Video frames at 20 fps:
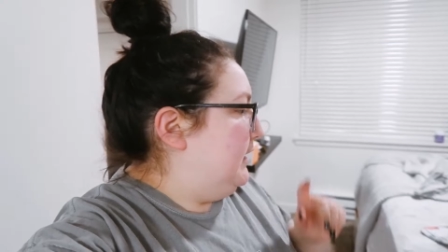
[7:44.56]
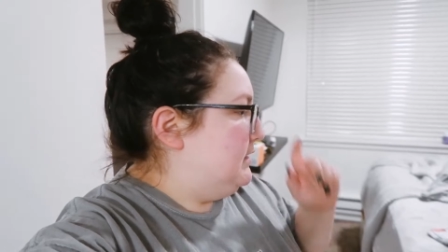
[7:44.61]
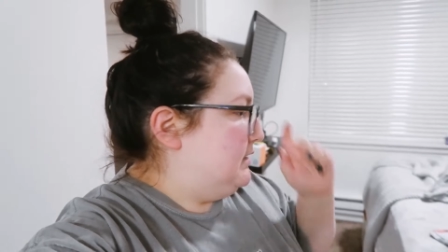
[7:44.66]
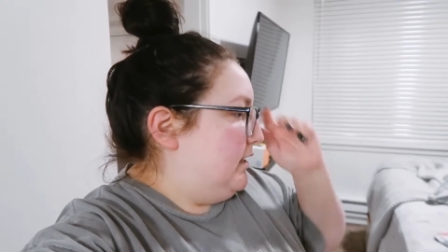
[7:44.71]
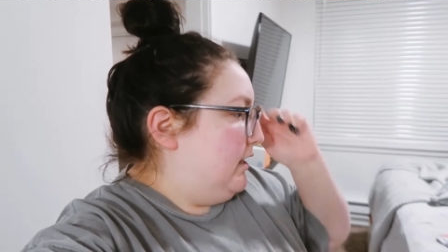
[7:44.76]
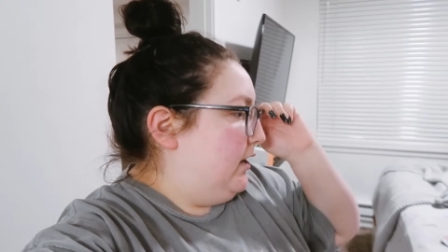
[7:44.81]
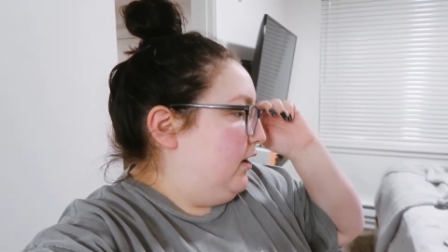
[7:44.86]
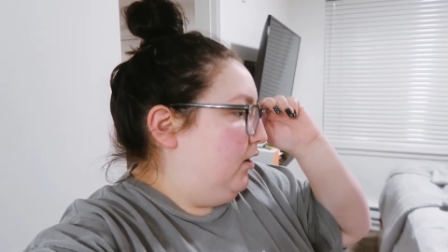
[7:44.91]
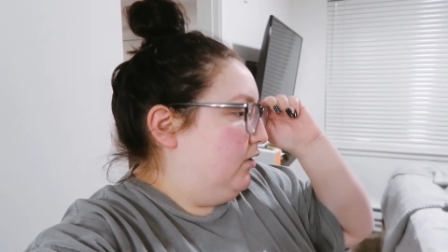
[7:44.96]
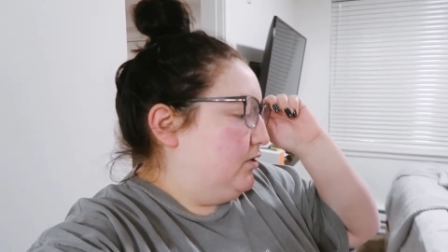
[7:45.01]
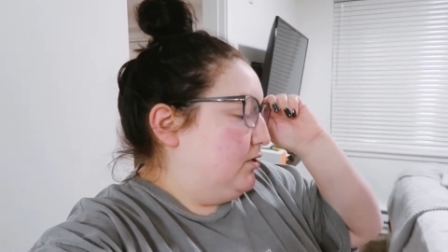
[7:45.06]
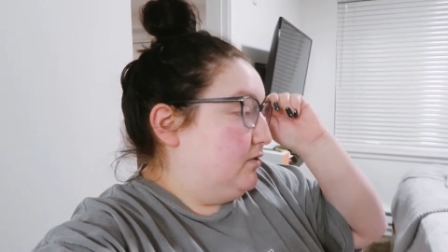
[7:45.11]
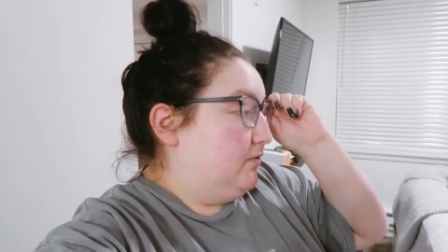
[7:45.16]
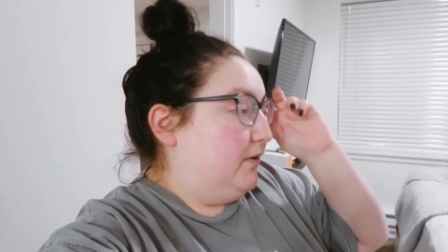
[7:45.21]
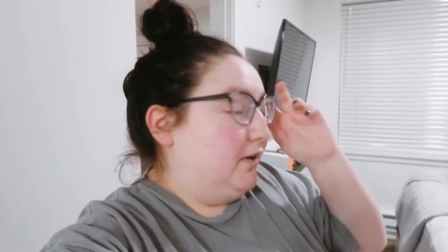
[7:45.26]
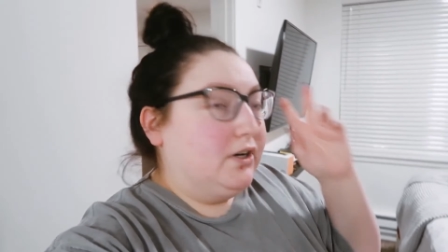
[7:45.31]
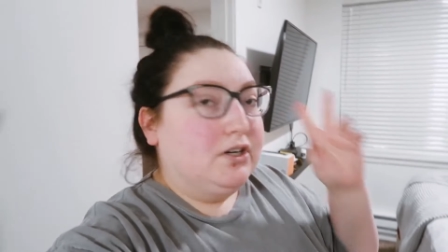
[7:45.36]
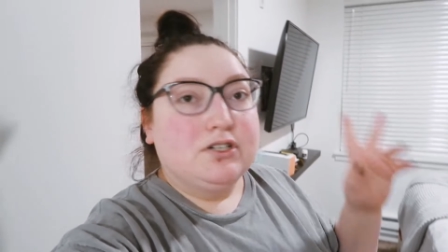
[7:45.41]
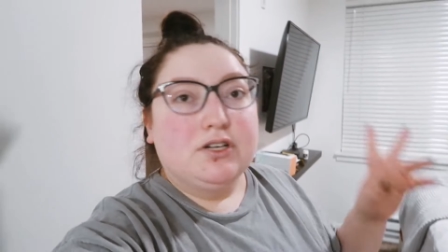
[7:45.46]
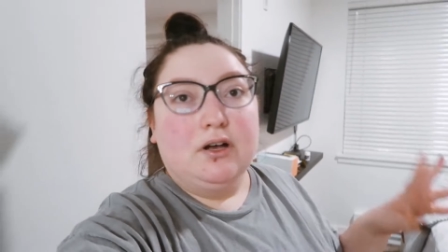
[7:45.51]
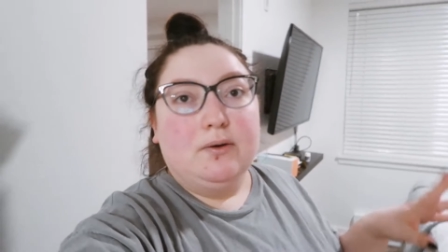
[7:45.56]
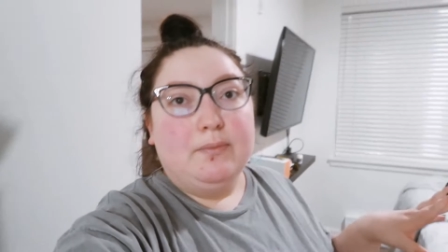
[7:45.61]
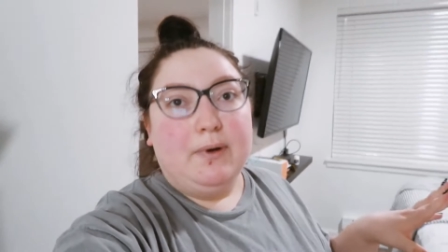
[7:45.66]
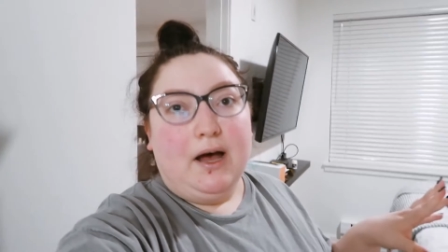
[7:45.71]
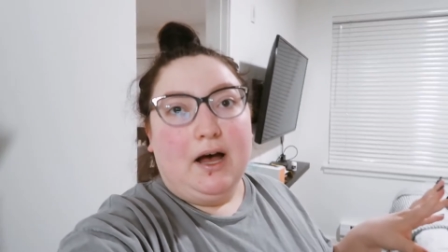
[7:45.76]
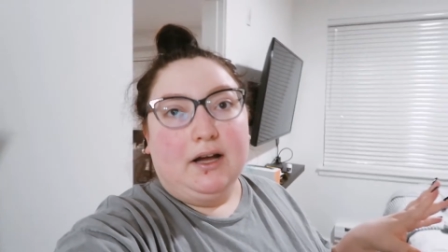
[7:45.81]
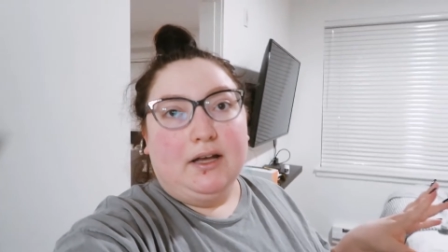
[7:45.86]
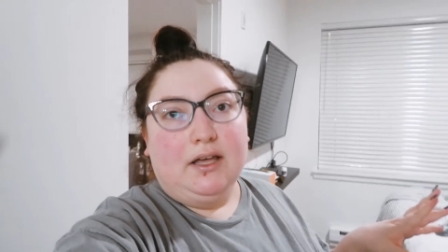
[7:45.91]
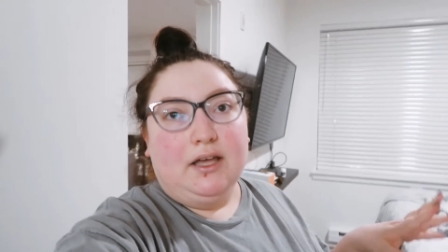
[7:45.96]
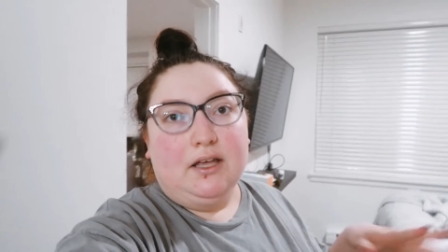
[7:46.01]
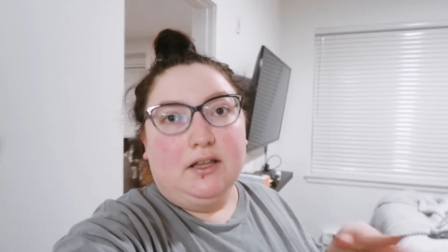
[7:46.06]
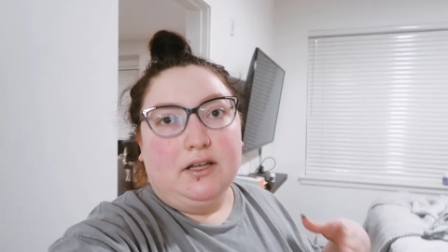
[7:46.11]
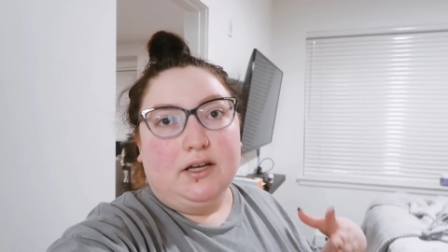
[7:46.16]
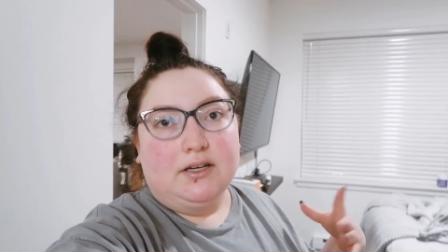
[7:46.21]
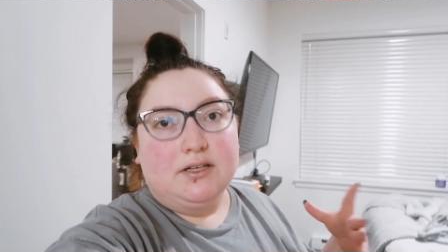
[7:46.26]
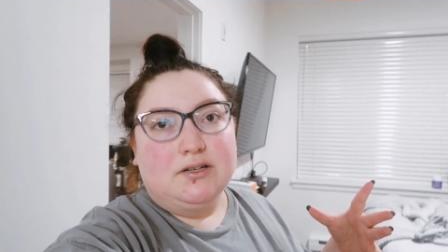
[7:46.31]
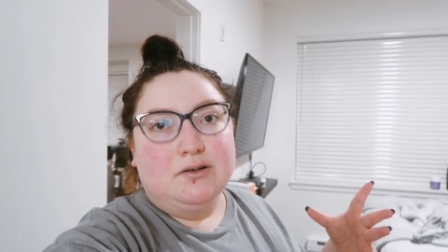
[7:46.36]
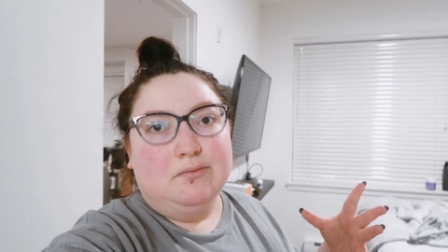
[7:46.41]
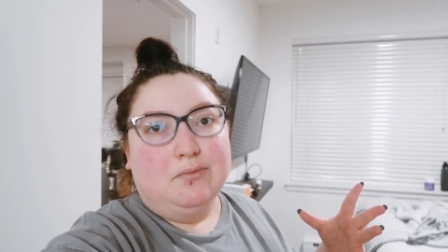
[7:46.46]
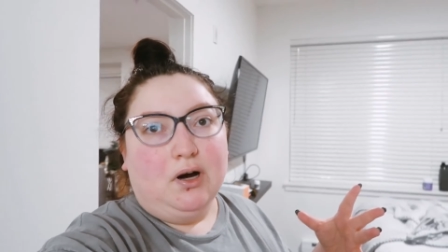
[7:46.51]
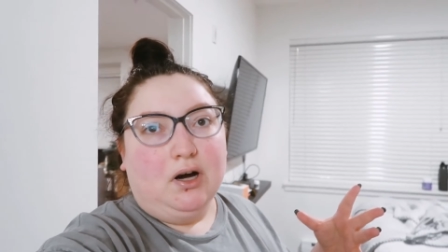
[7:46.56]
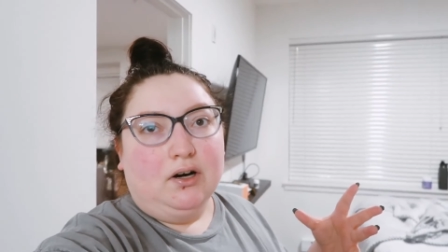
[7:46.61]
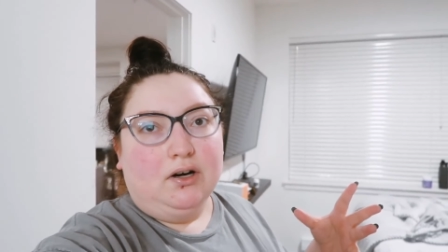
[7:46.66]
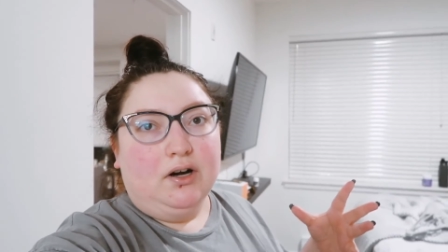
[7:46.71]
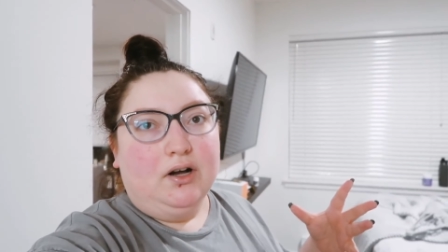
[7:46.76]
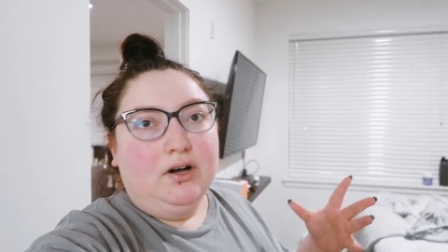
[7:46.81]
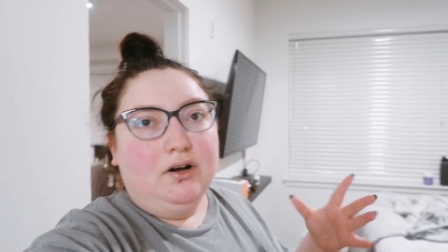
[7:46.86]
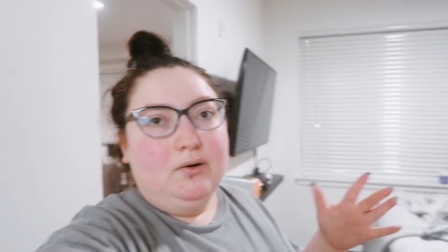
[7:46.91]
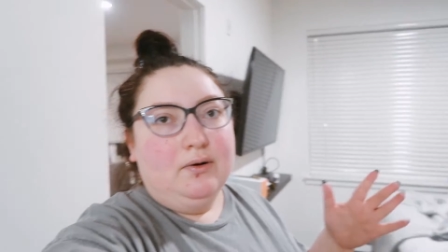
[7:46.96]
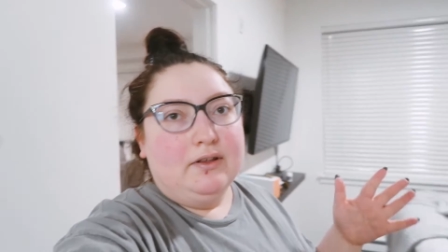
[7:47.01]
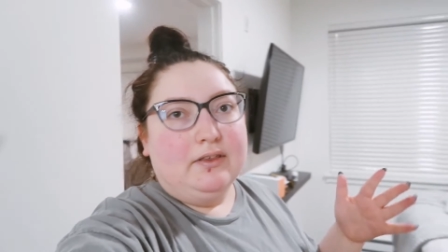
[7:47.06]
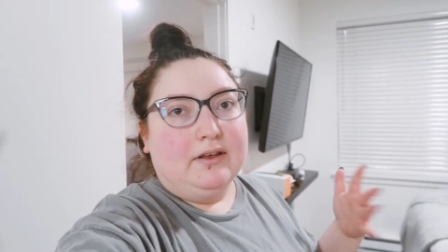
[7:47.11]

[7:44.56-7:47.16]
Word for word: I said, I'll just finish up packing like tomorrow